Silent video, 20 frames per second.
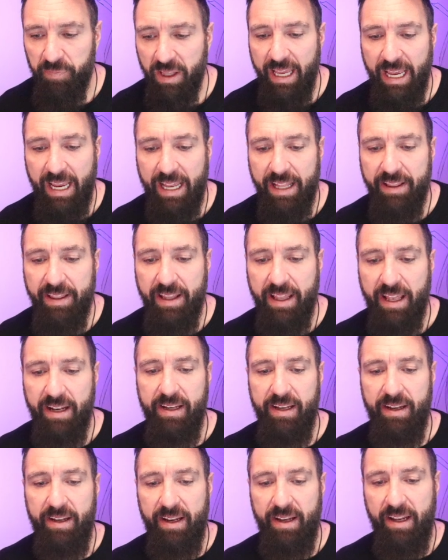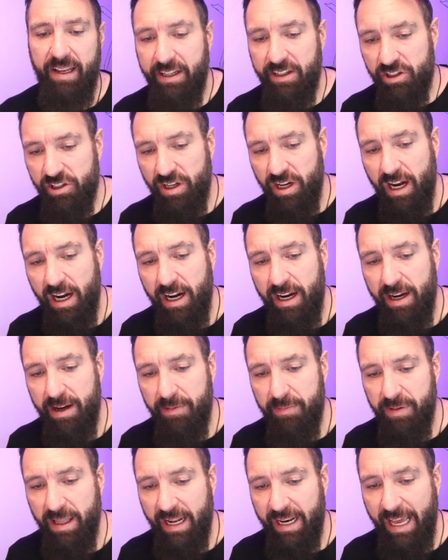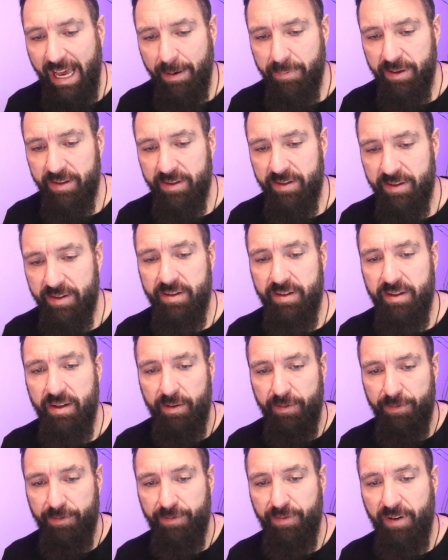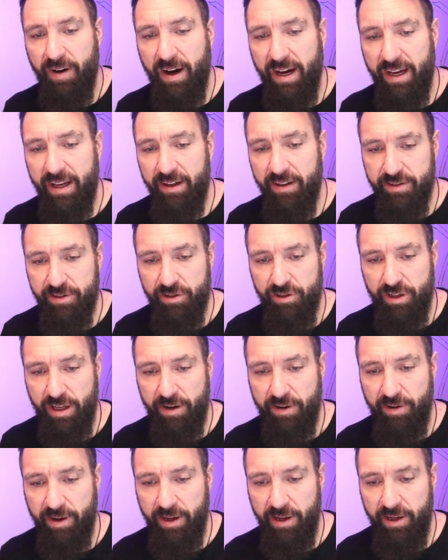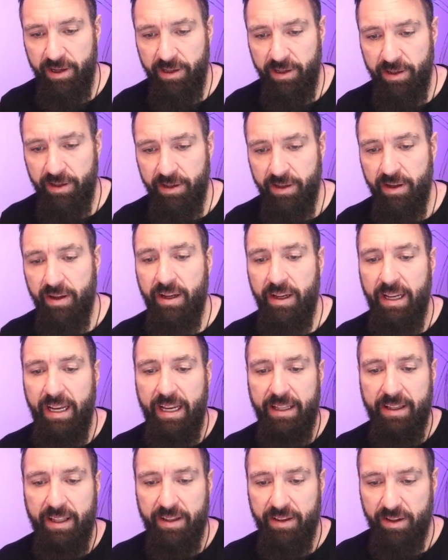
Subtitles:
And then each time that happens, the file is generated, and then the